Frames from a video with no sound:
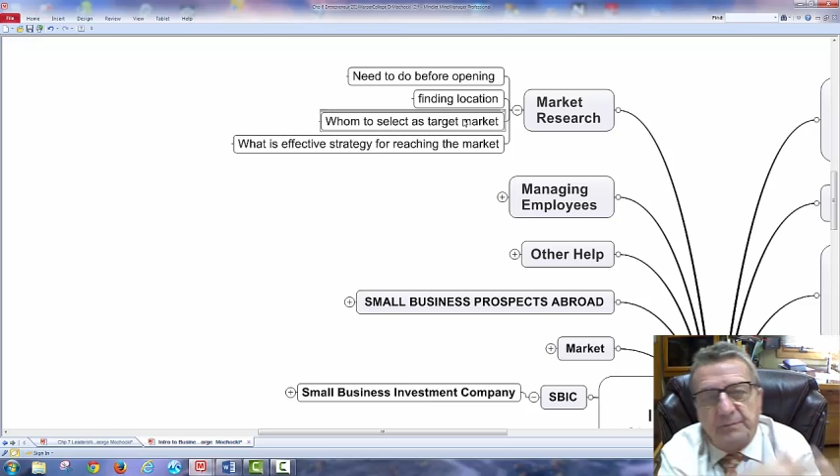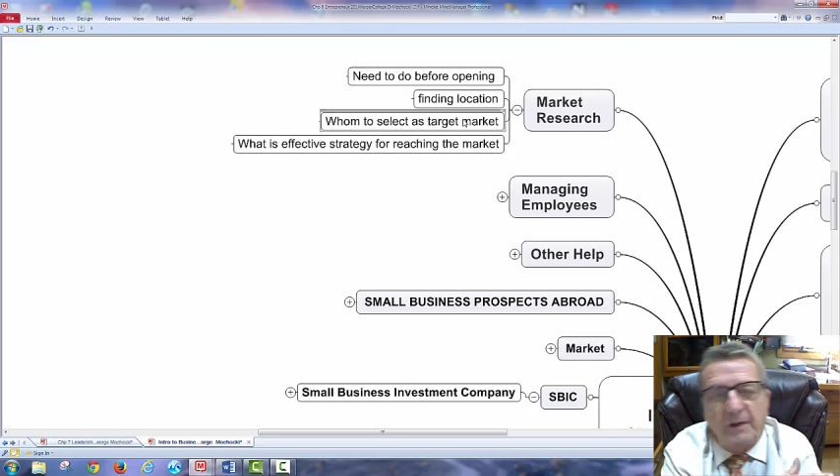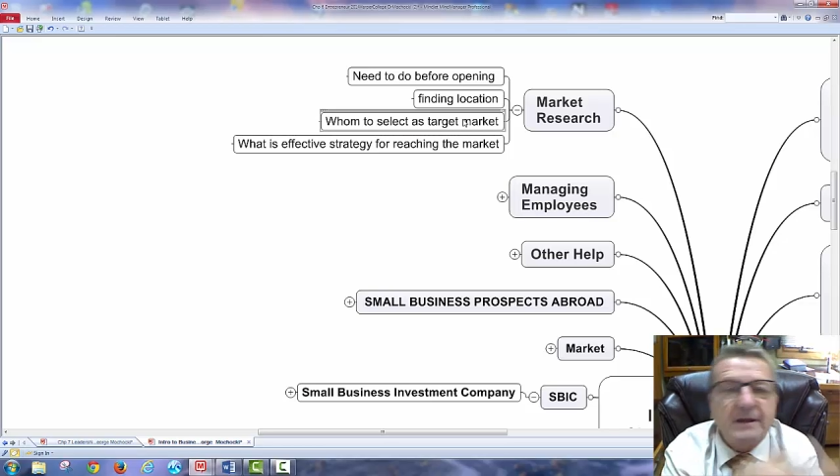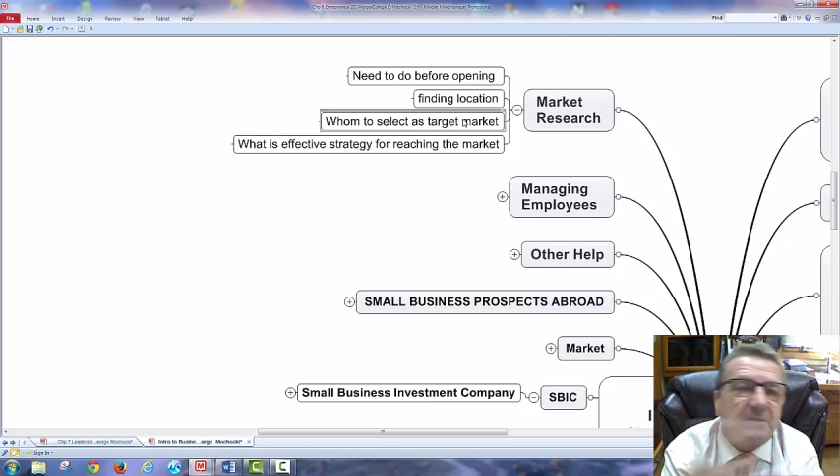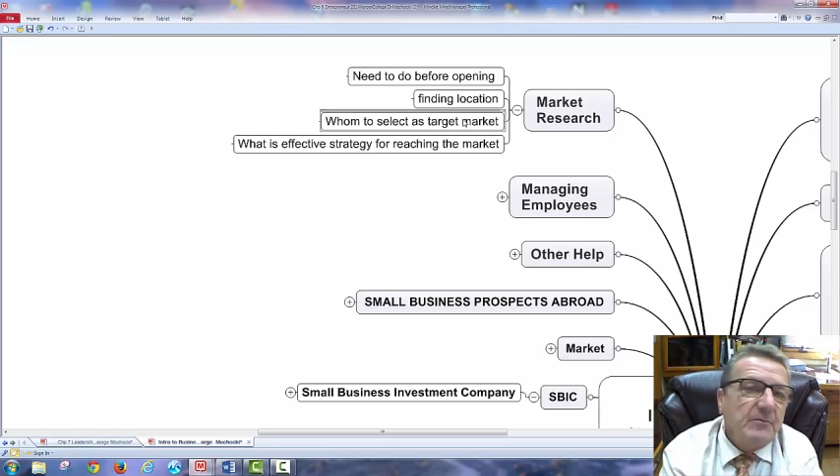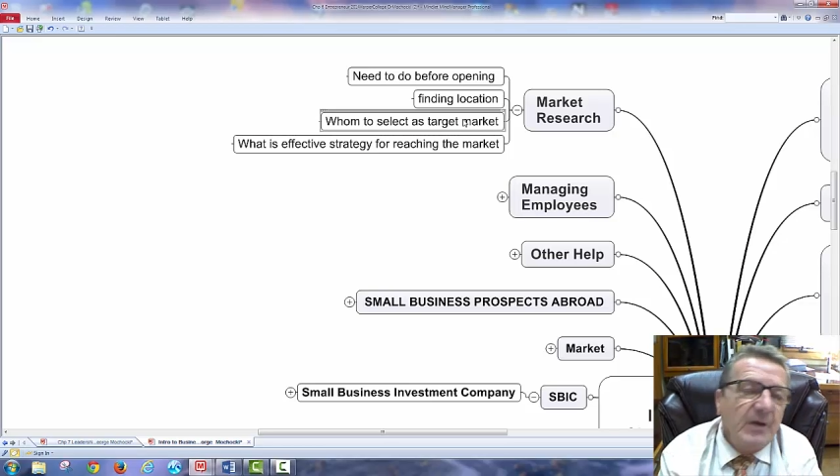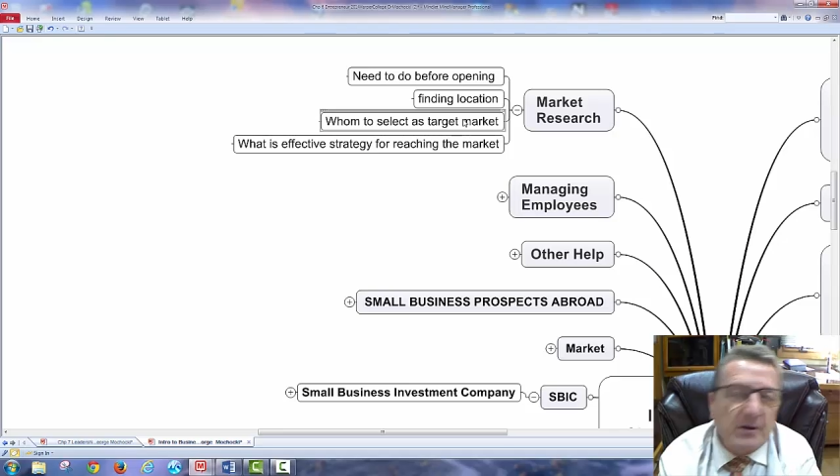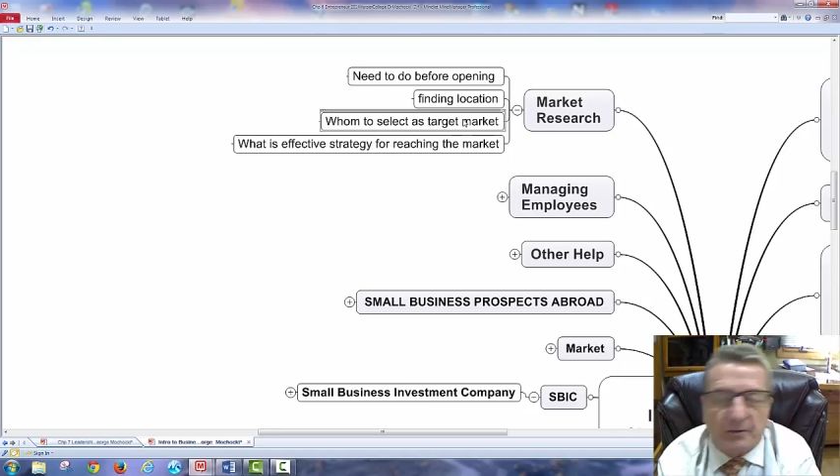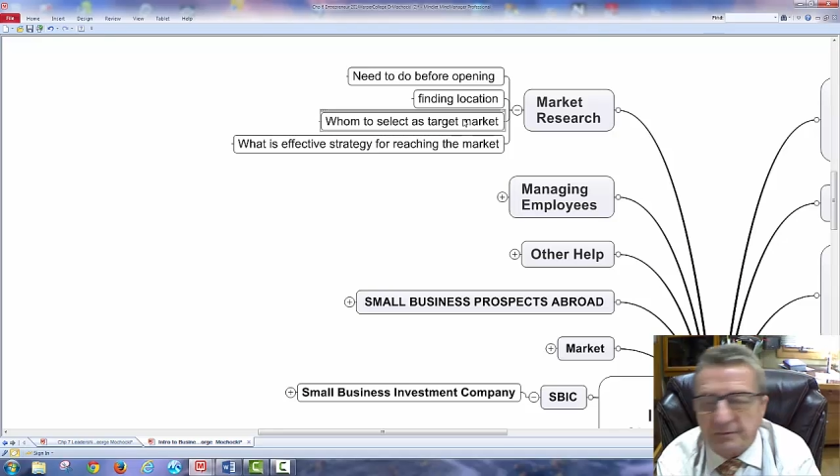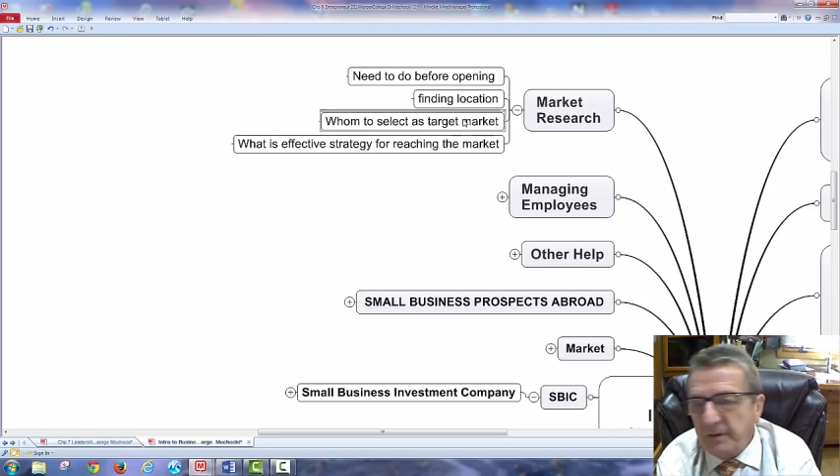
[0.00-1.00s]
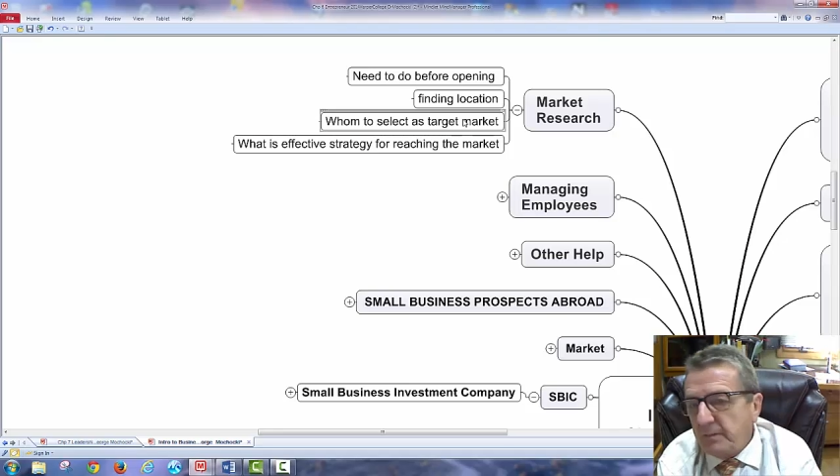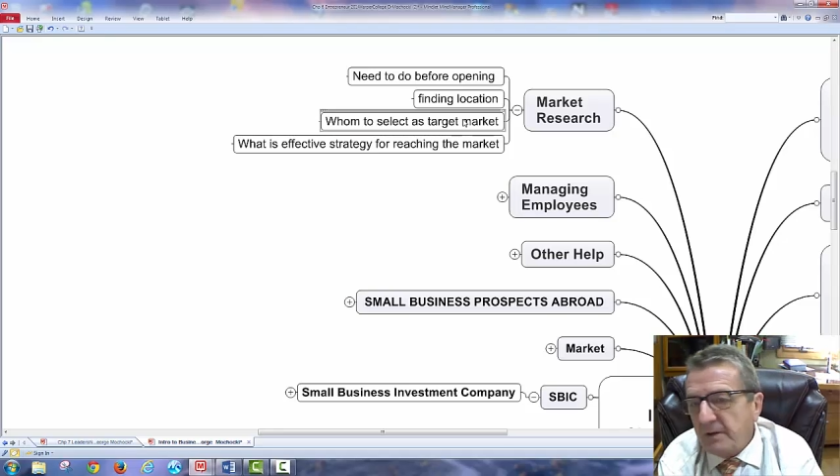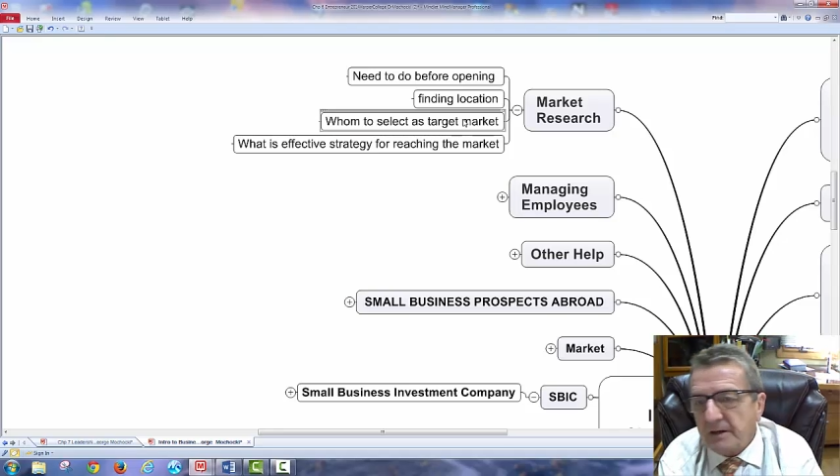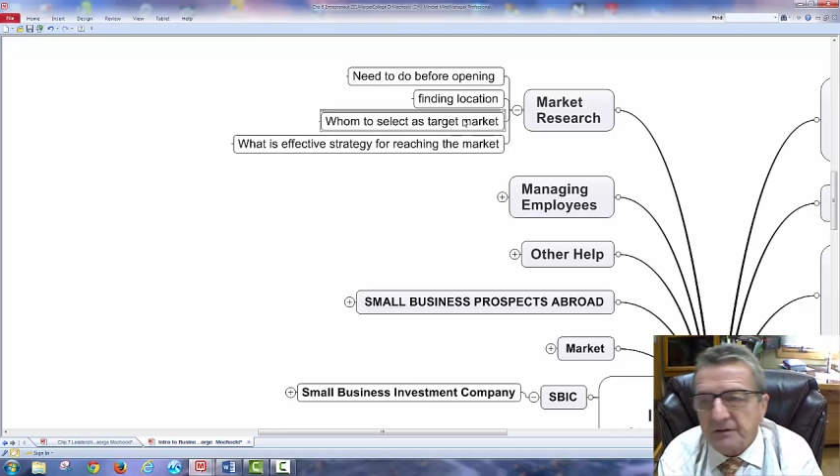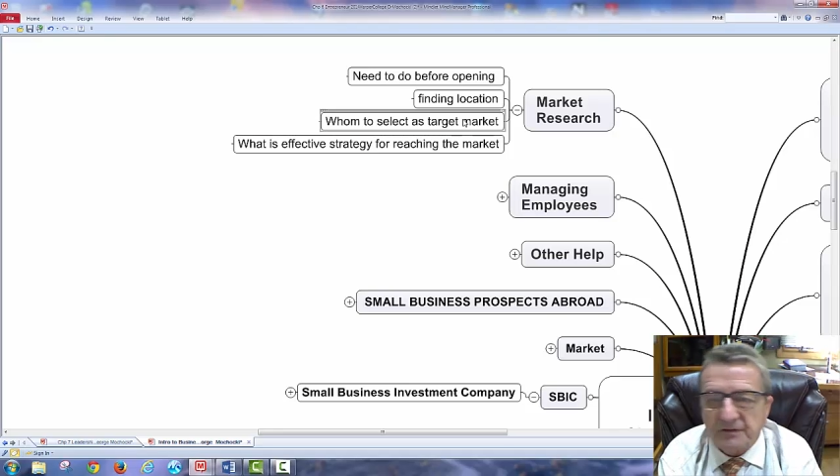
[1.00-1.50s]
making the bakeries. Maybe
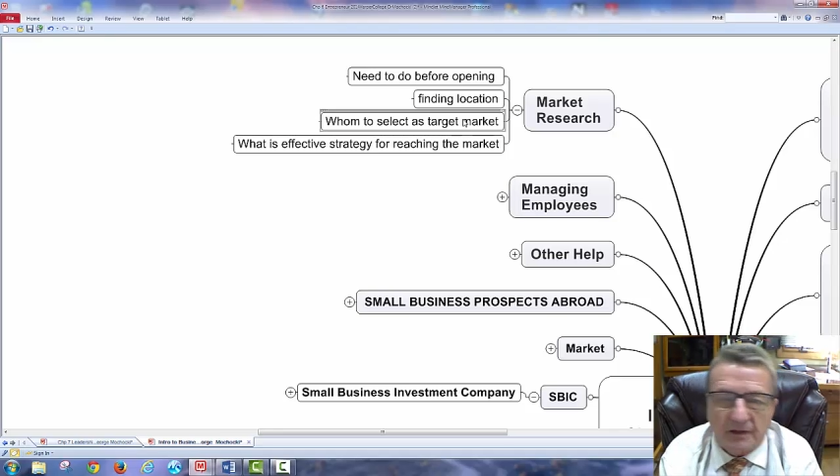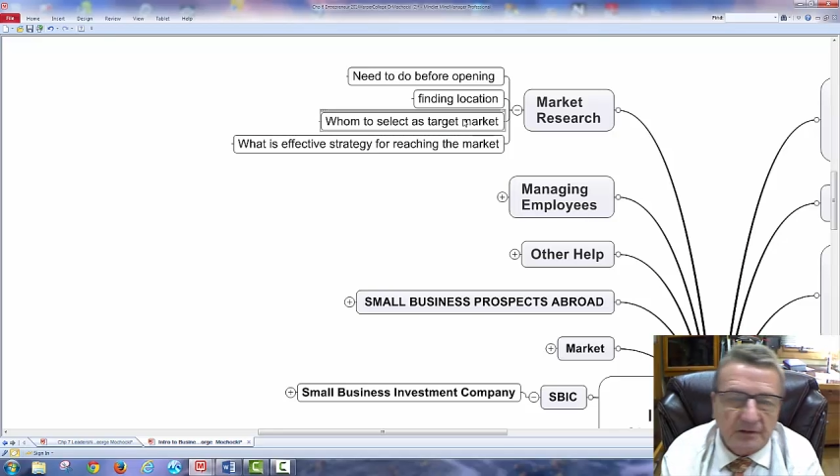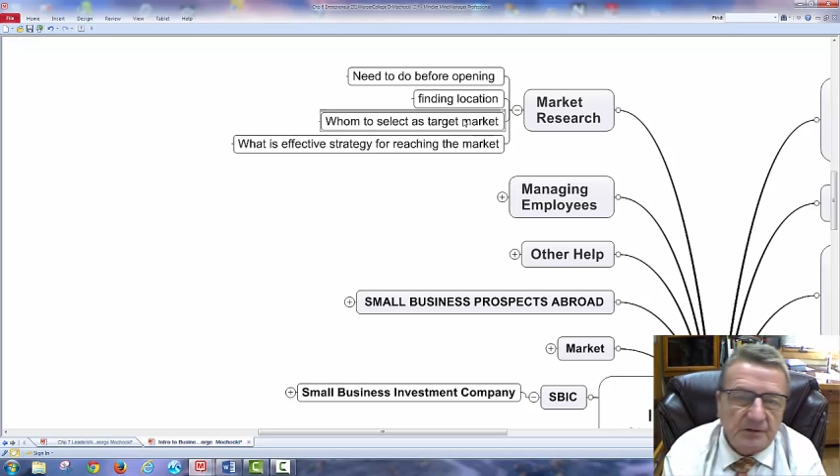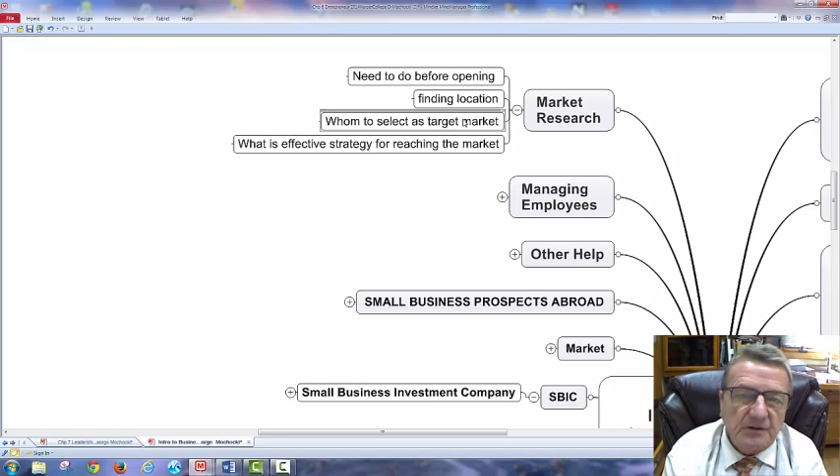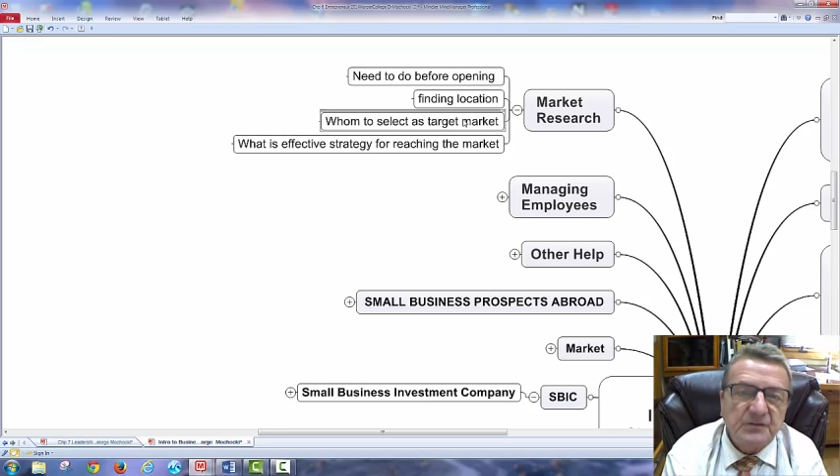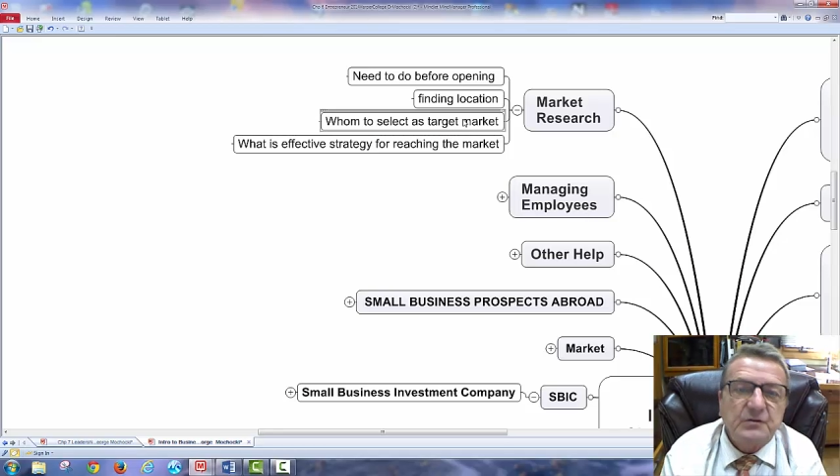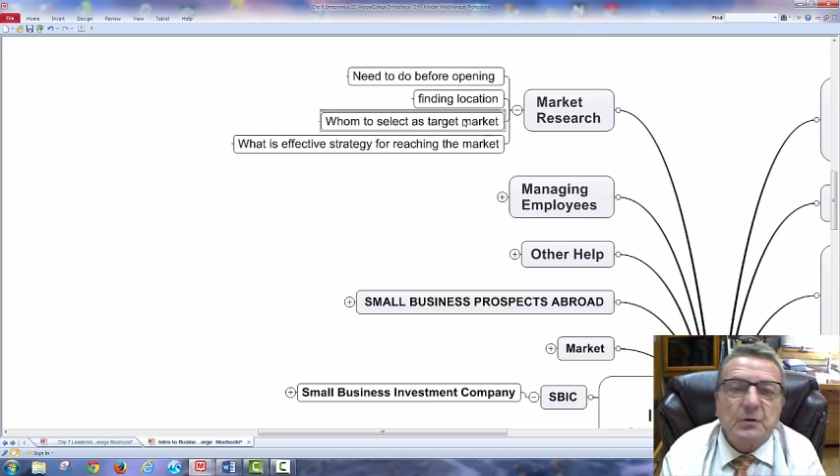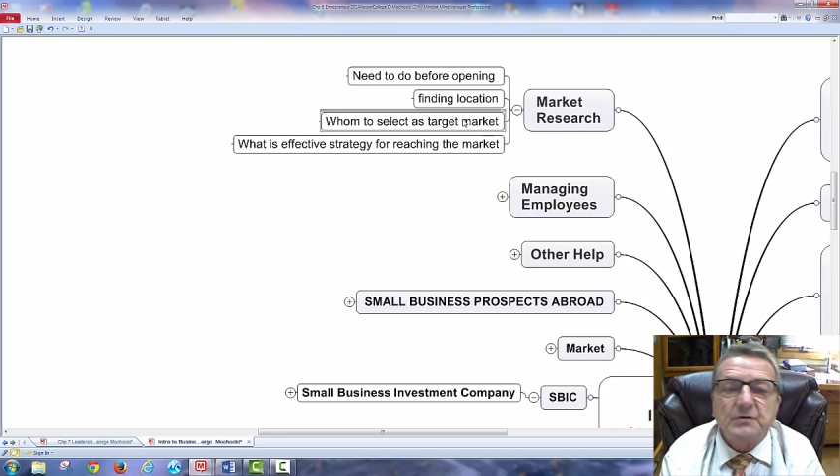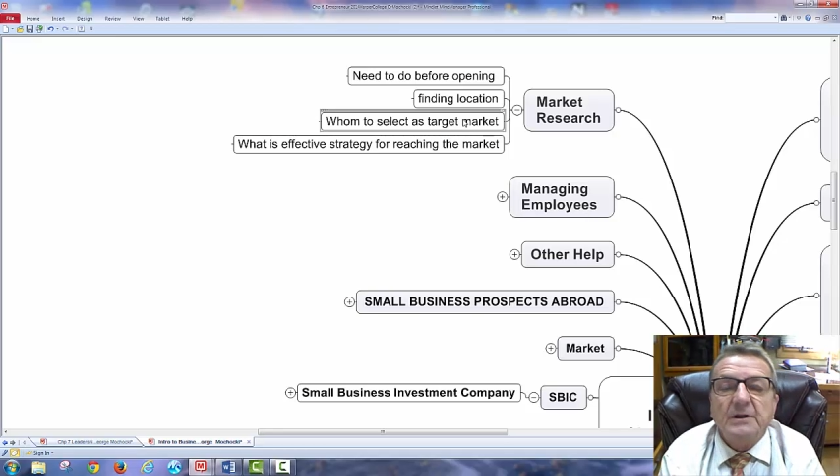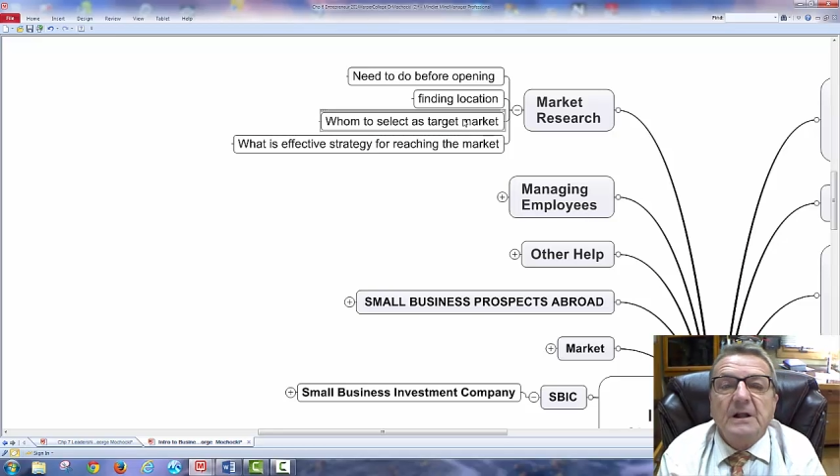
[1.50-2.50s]
I could sell to the stores